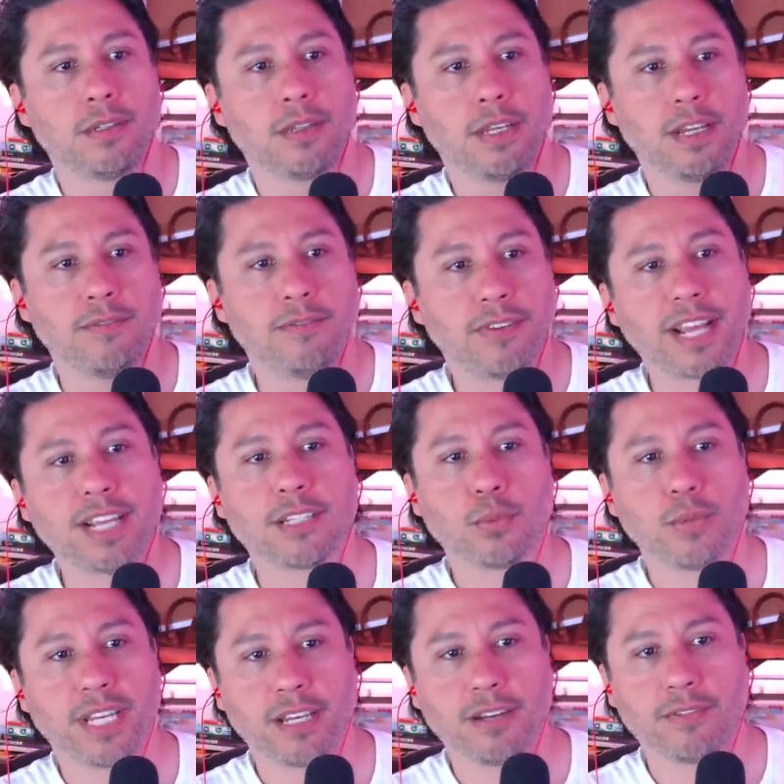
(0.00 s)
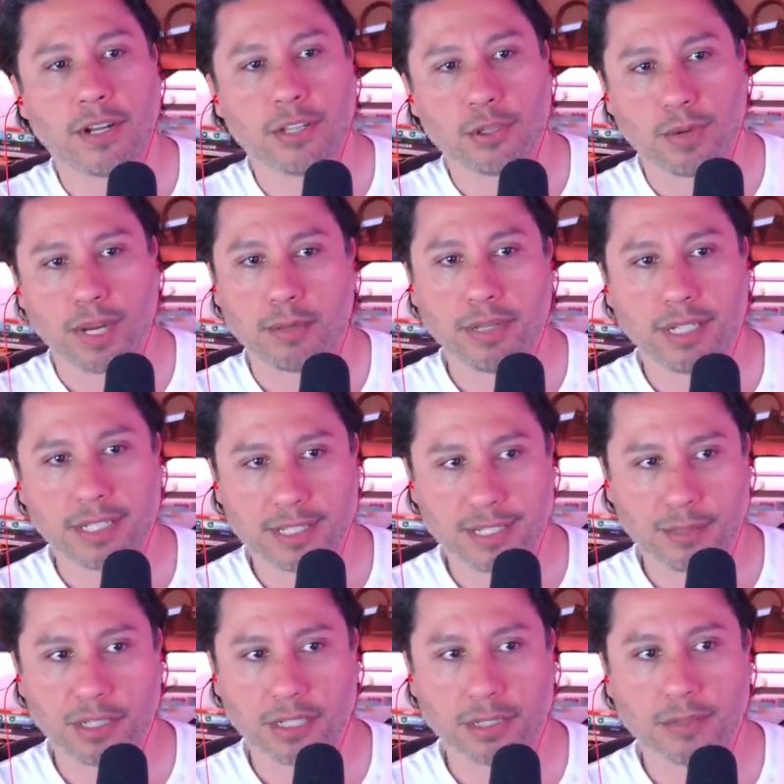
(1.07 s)
The advice we give on the red pill is
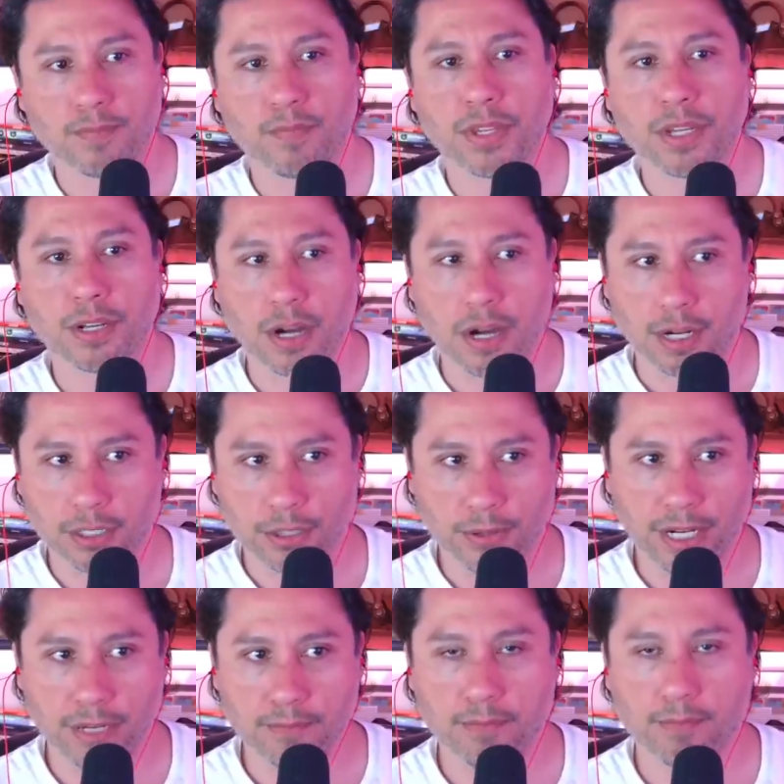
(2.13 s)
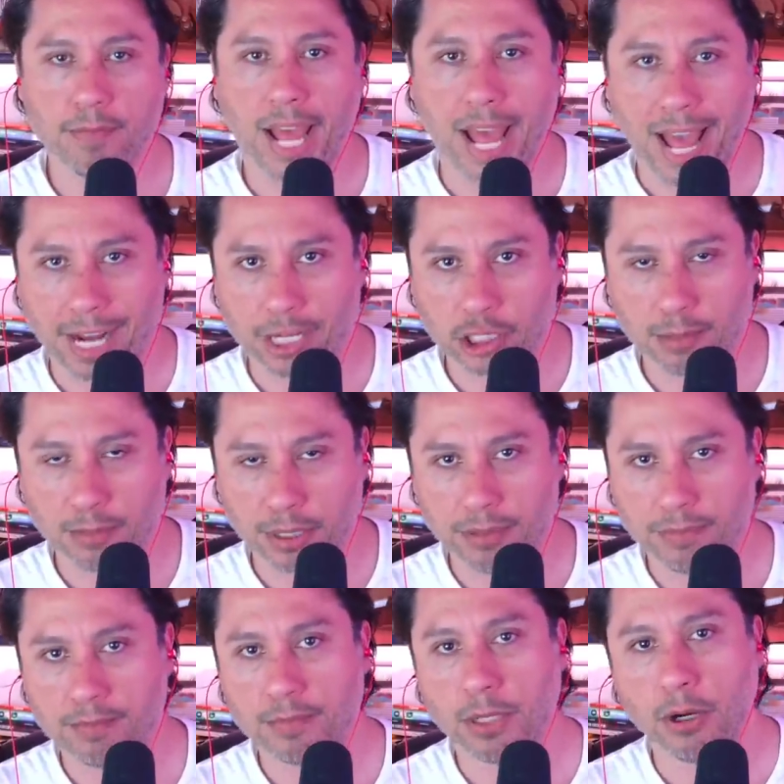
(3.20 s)
similar. Concrete,
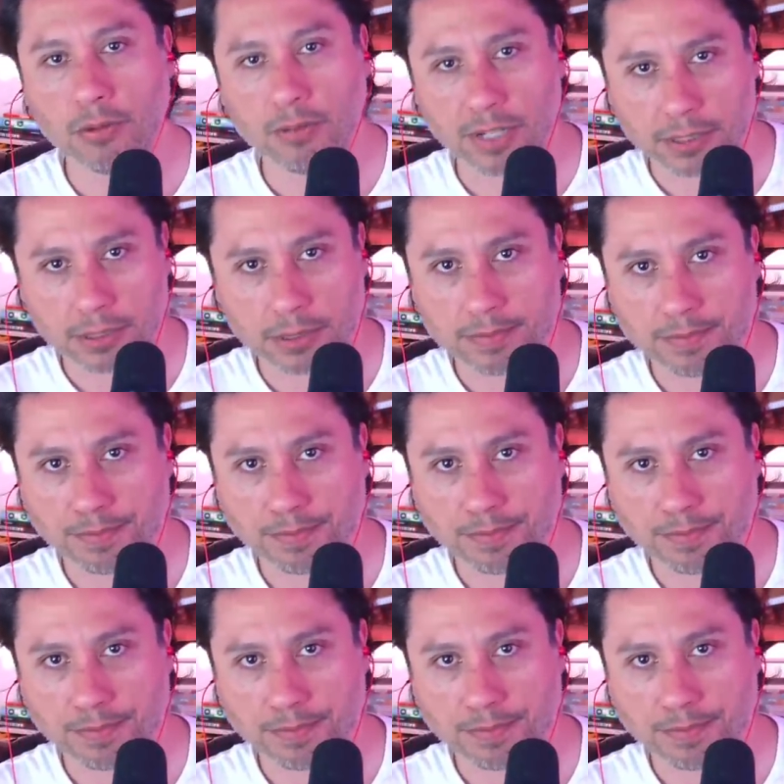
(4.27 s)
actionable, overt.